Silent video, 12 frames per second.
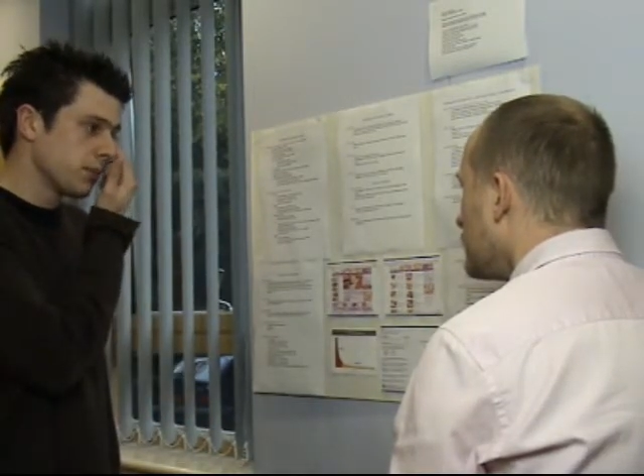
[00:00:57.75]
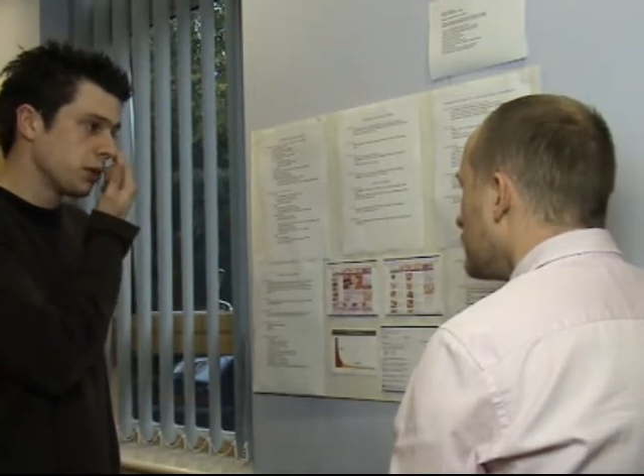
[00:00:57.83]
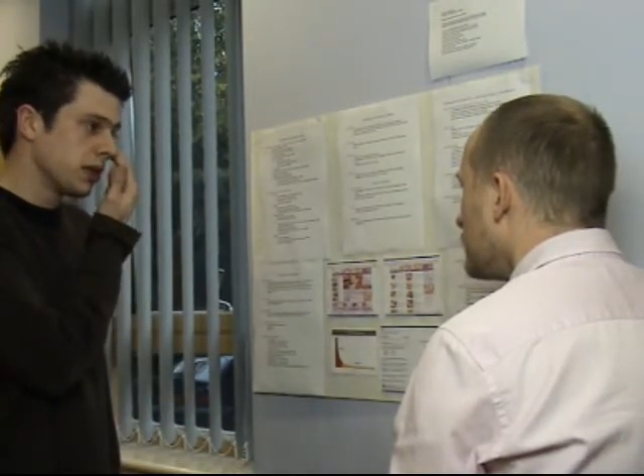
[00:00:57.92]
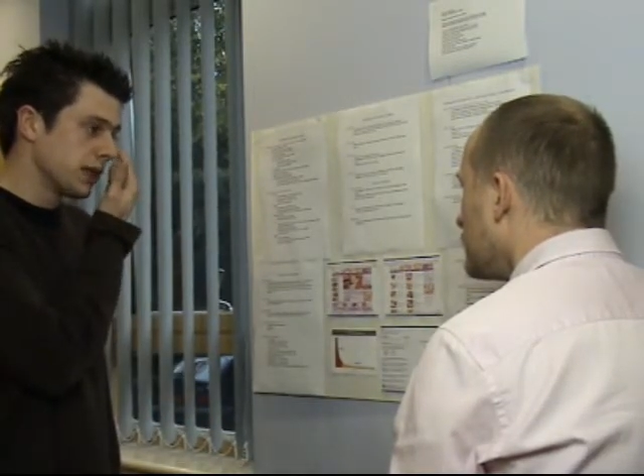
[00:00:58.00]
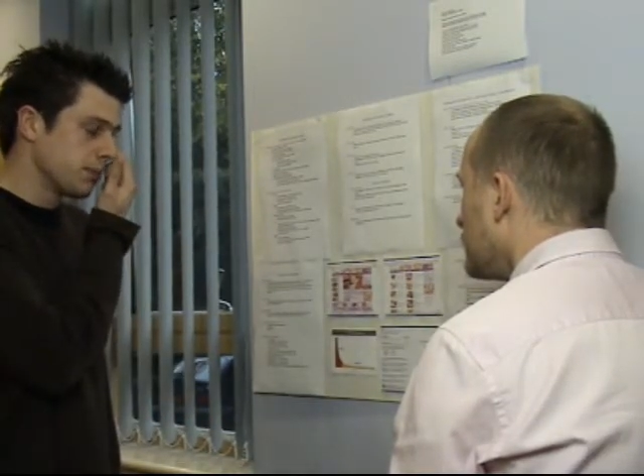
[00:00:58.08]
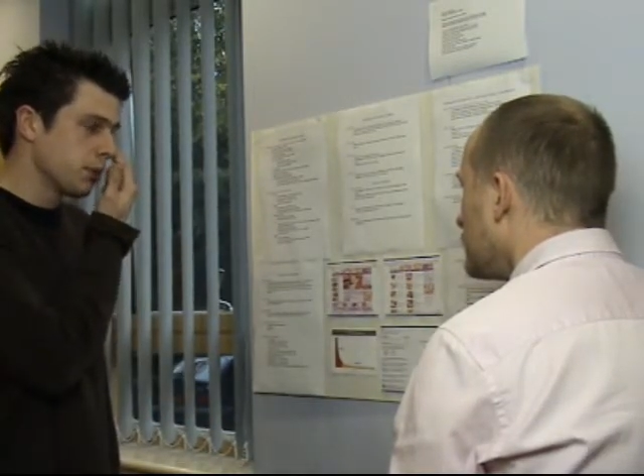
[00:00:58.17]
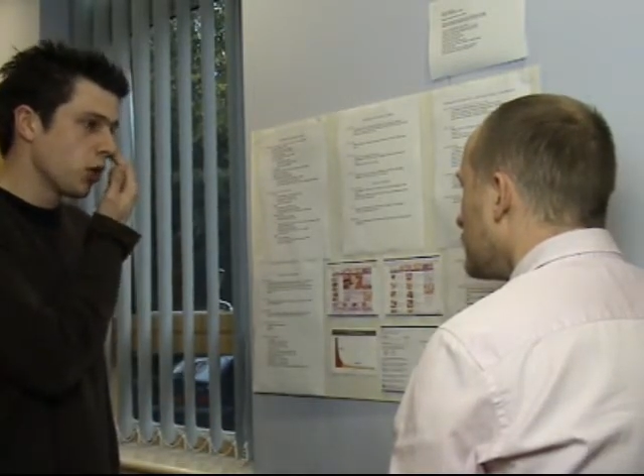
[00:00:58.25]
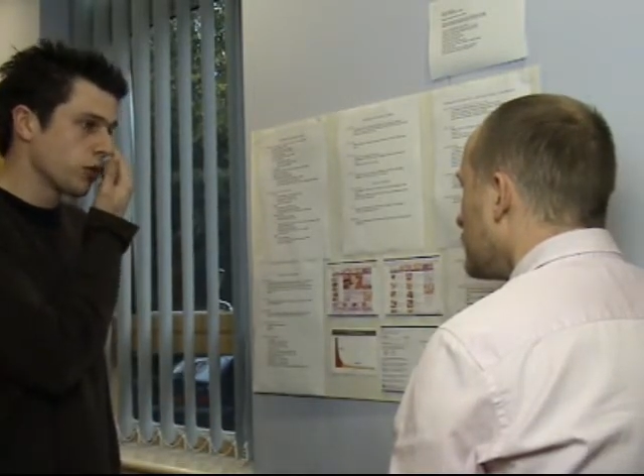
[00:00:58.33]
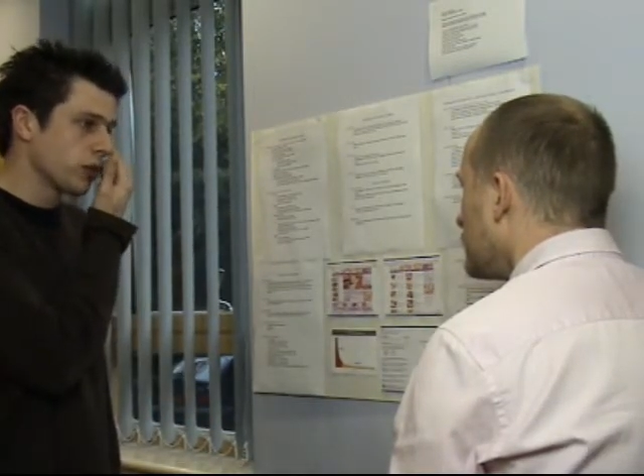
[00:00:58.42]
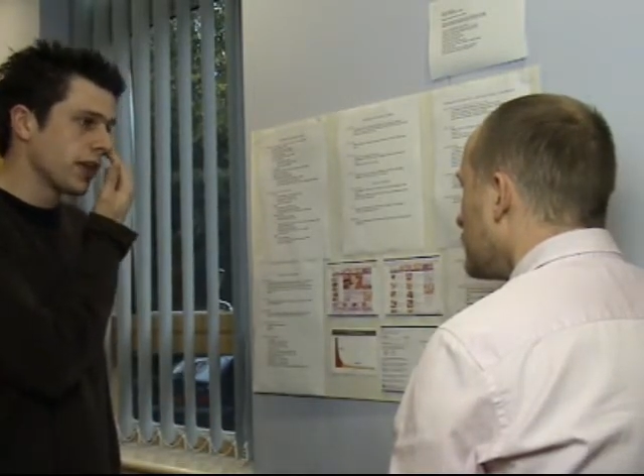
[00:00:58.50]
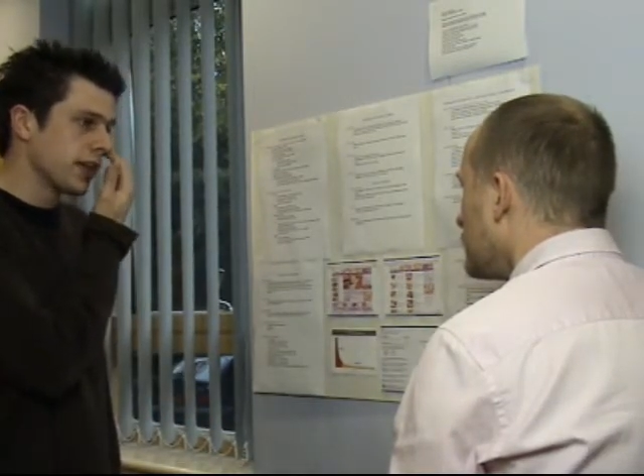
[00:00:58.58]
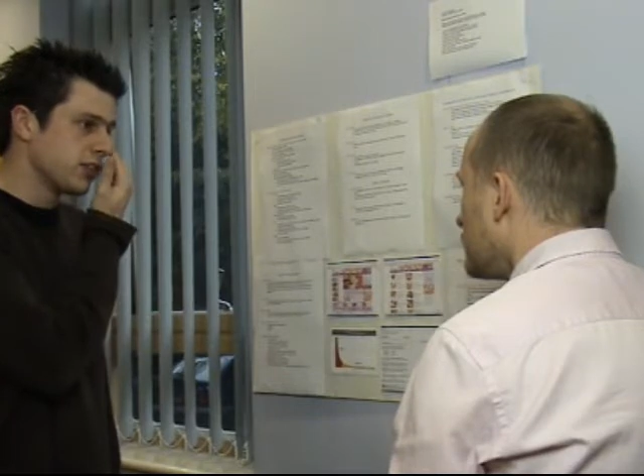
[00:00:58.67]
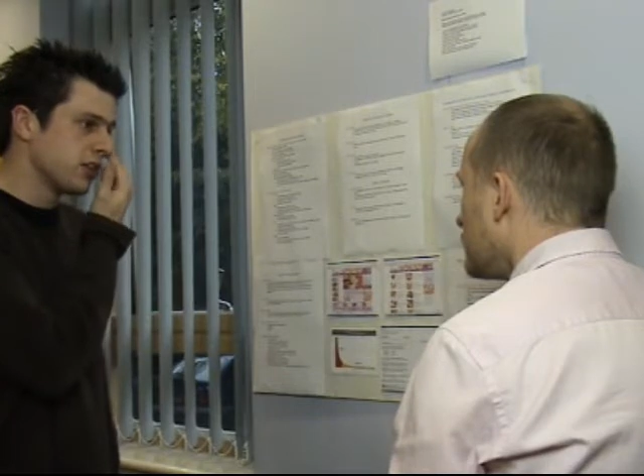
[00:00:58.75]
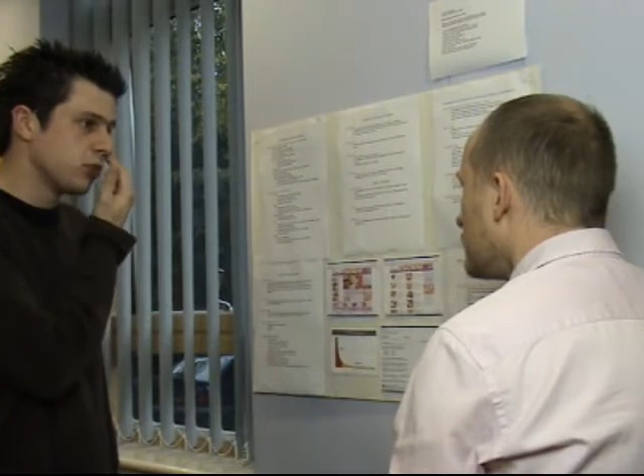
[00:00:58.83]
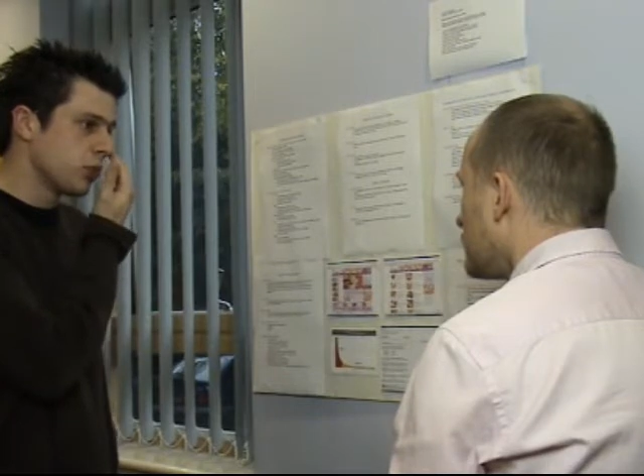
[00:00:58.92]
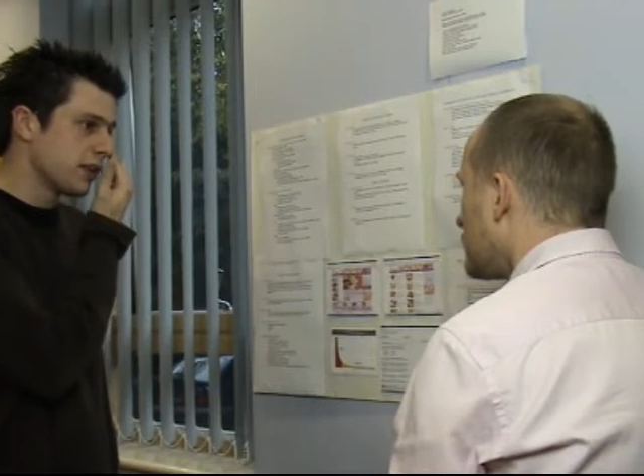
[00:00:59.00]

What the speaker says: completely blog related,